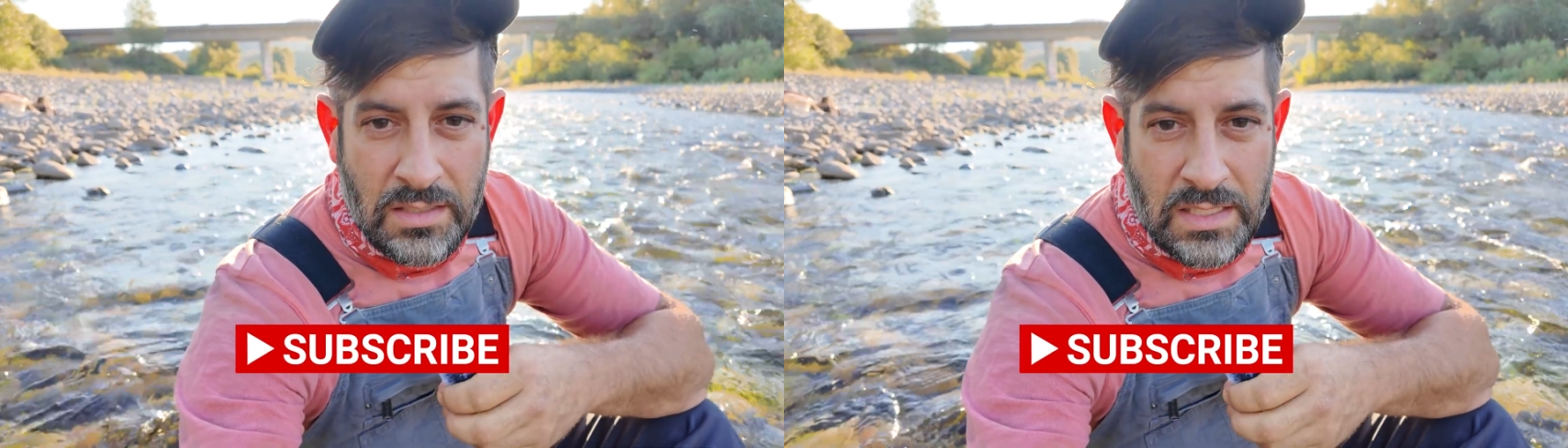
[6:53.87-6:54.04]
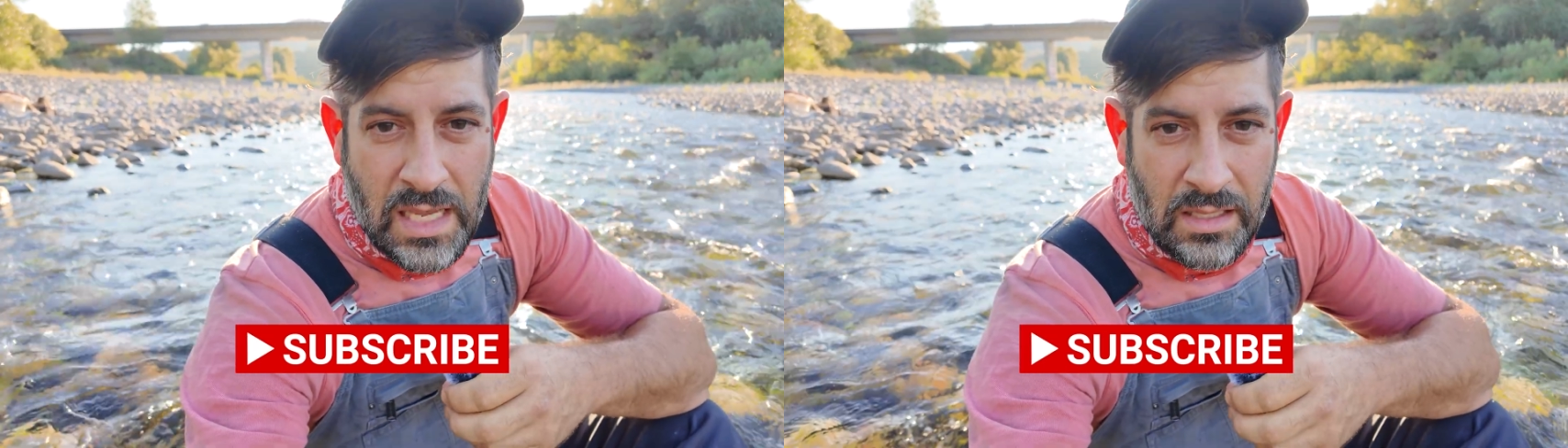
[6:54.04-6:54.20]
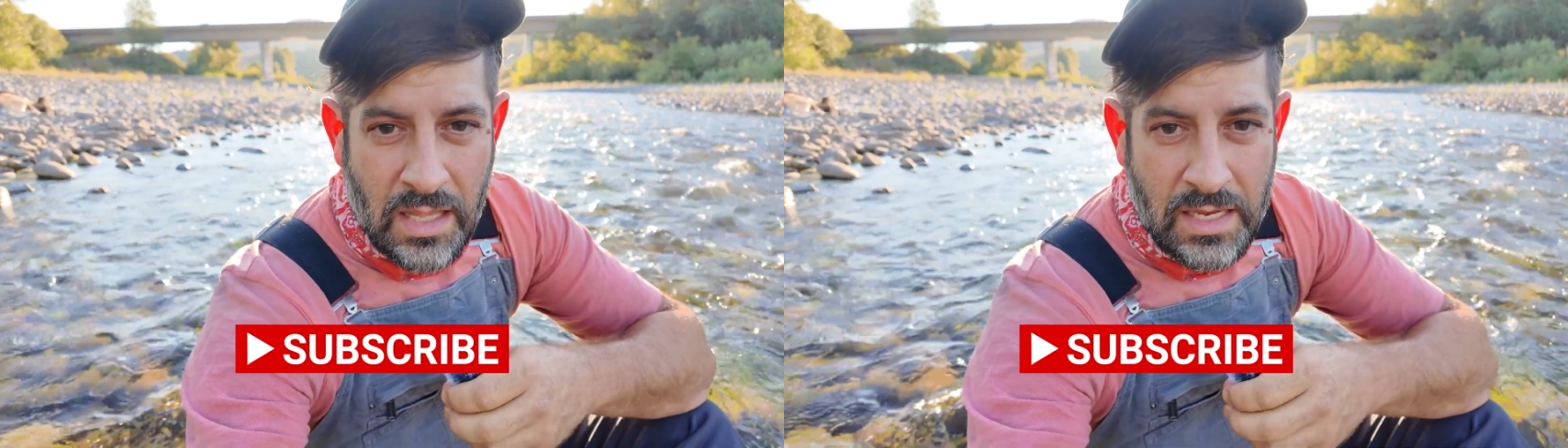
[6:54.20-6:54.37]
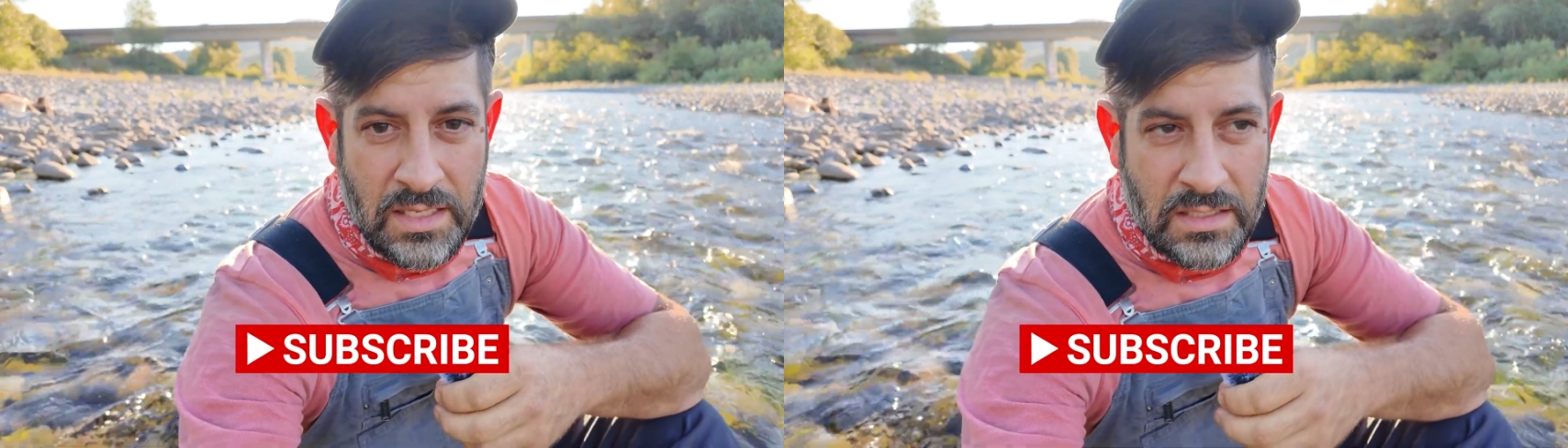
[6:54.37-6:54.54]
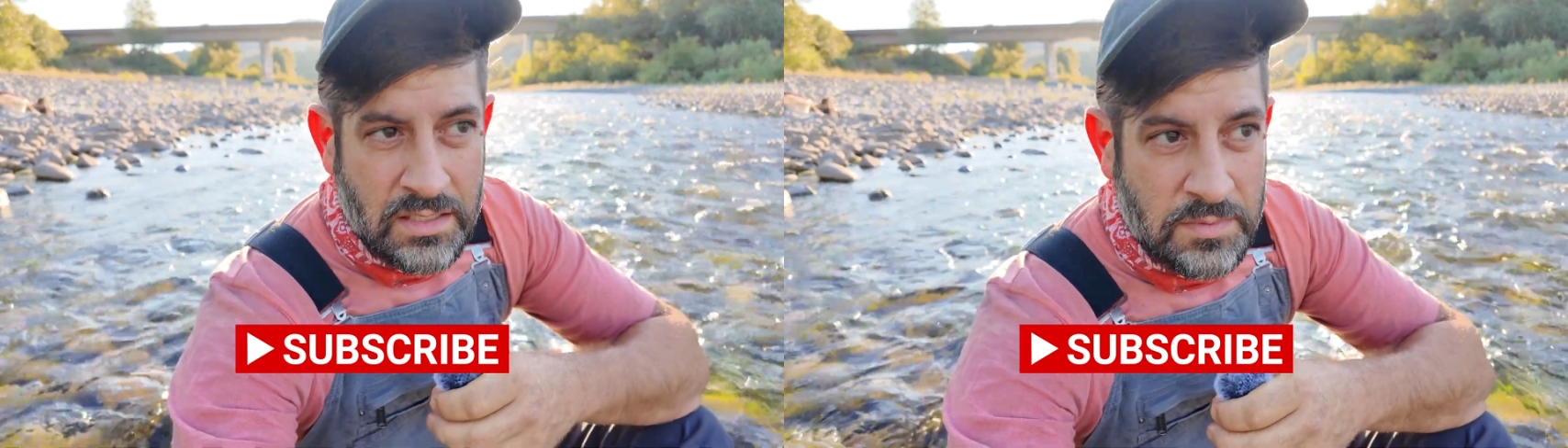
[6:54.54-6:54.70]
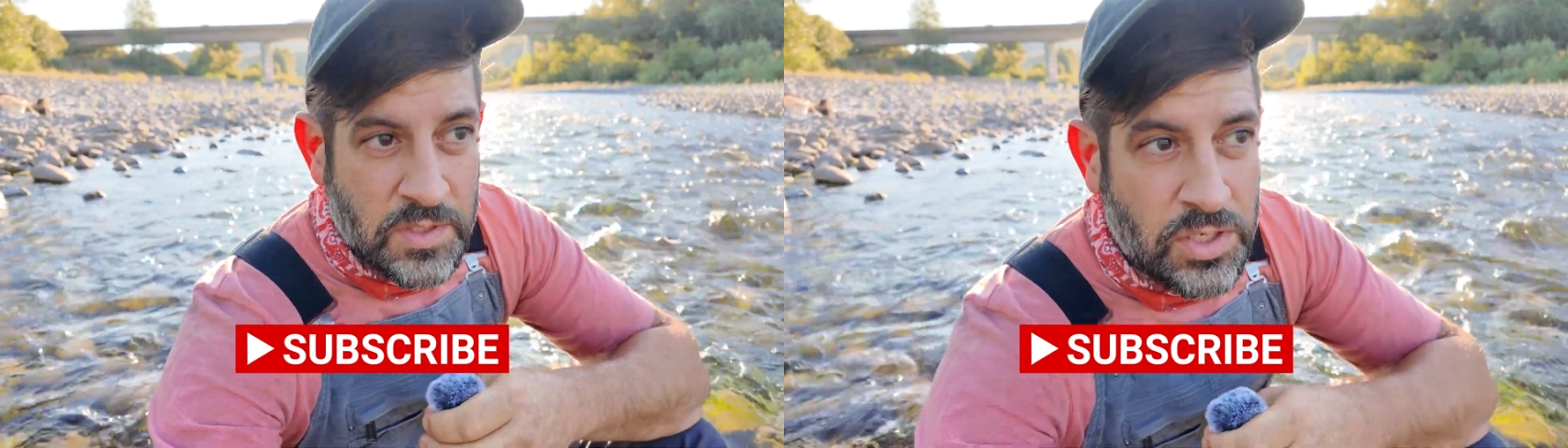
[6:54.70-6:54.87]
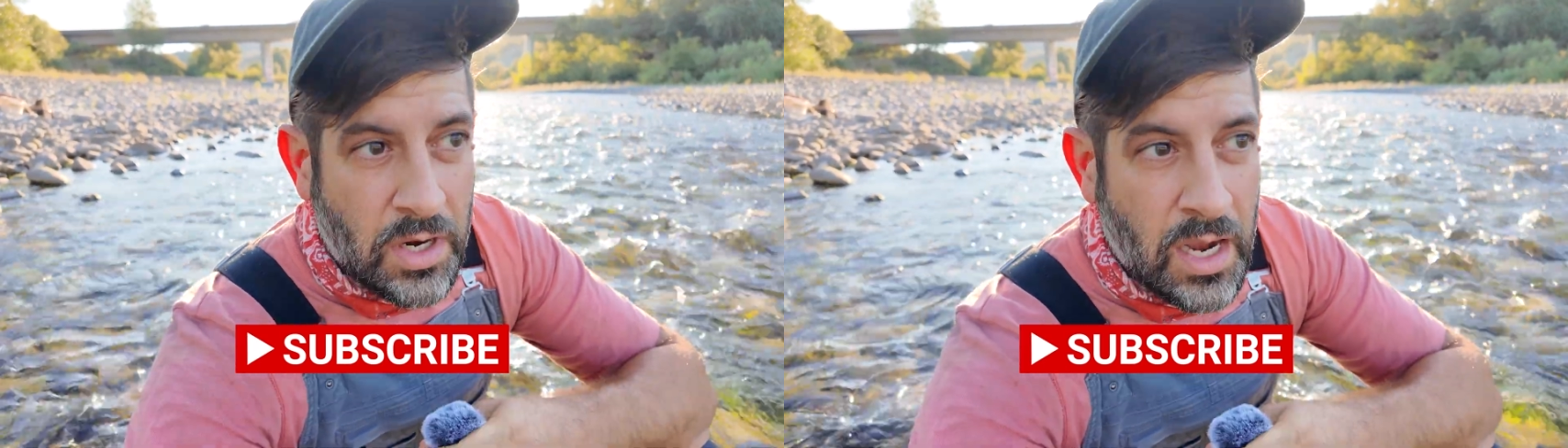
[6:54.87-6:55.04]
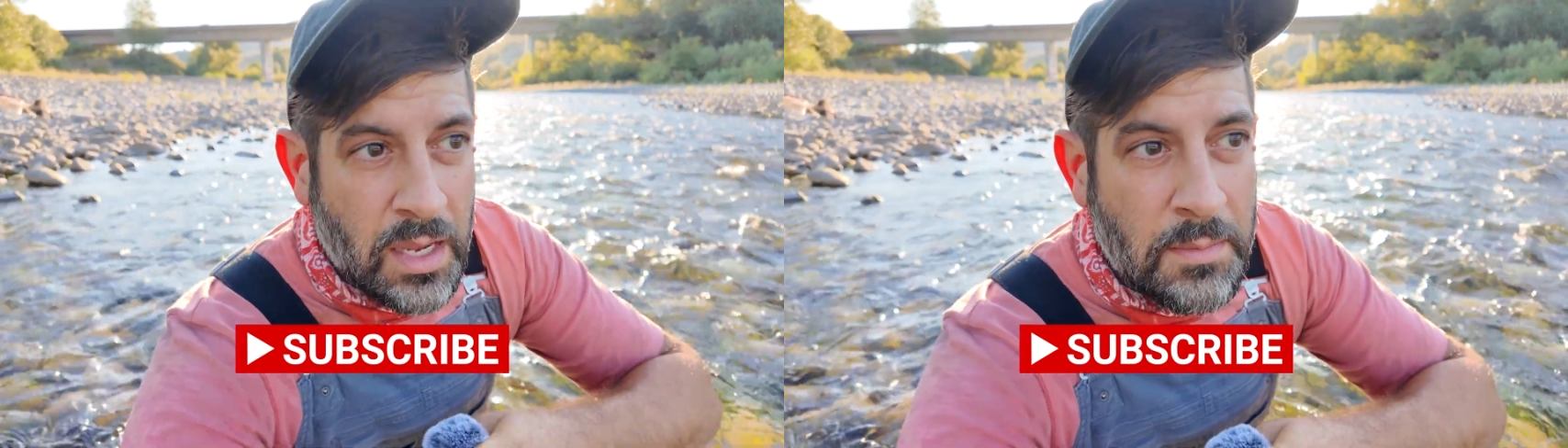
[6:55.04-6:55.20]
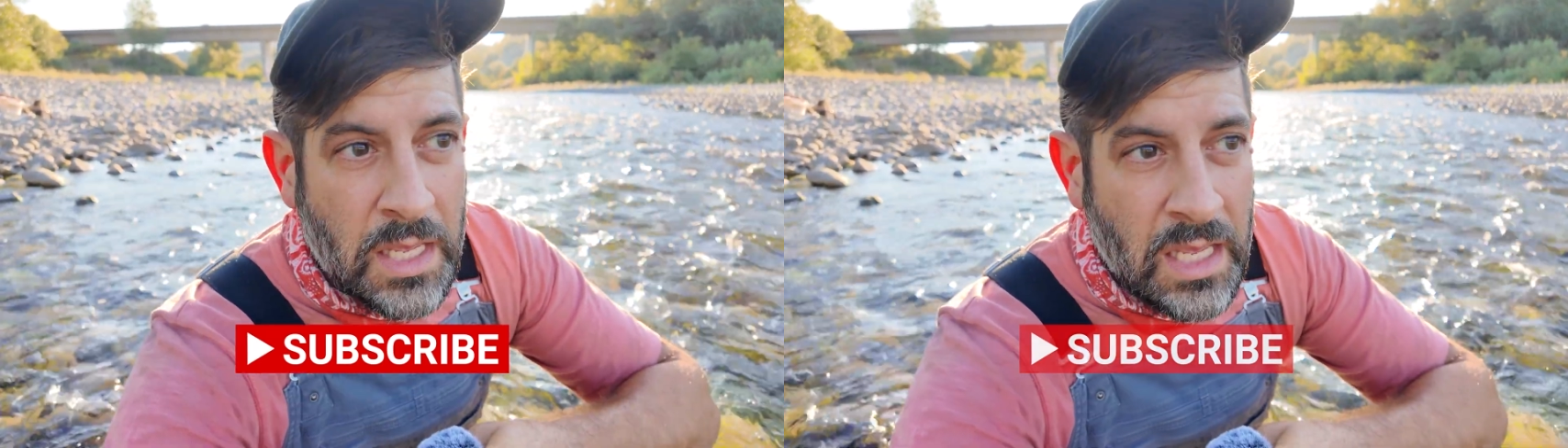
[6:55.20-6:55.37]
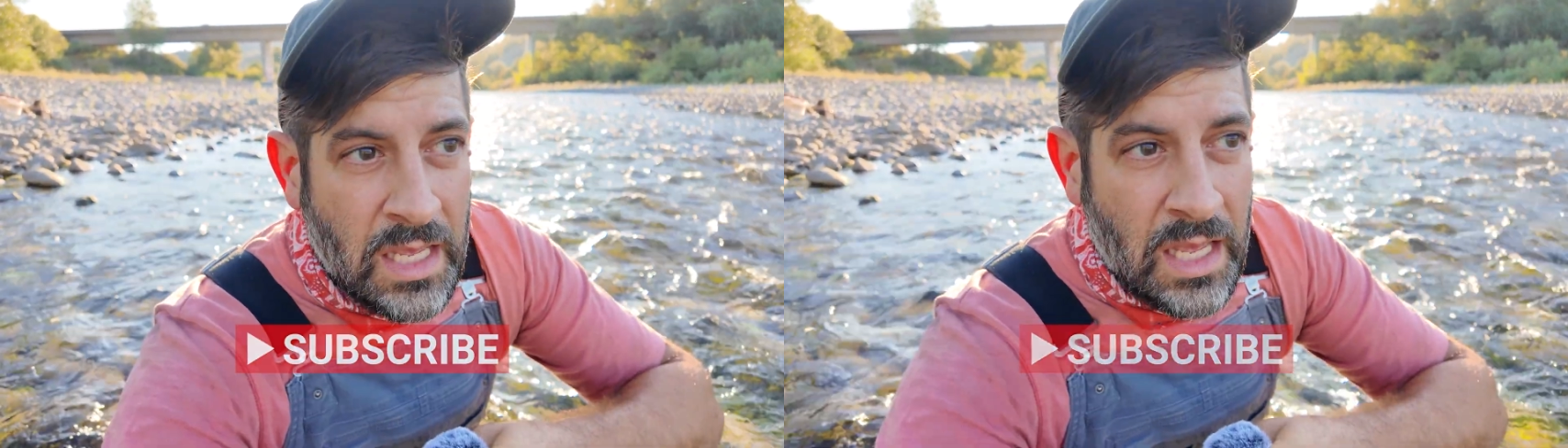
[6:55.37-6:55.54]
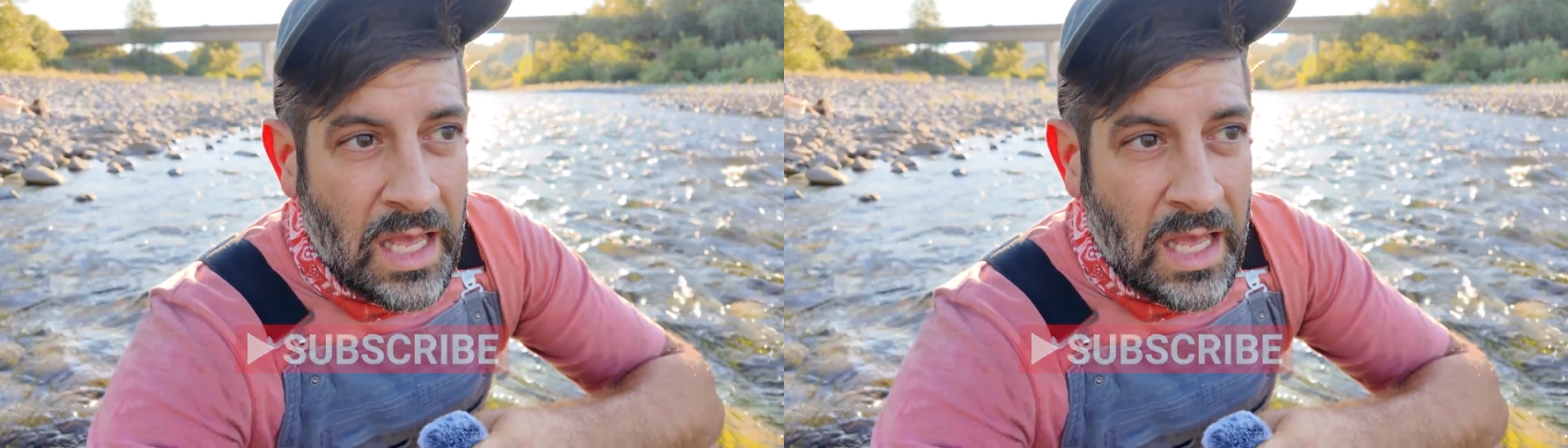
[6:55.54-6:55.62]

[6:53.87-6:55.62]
say like and subscribe.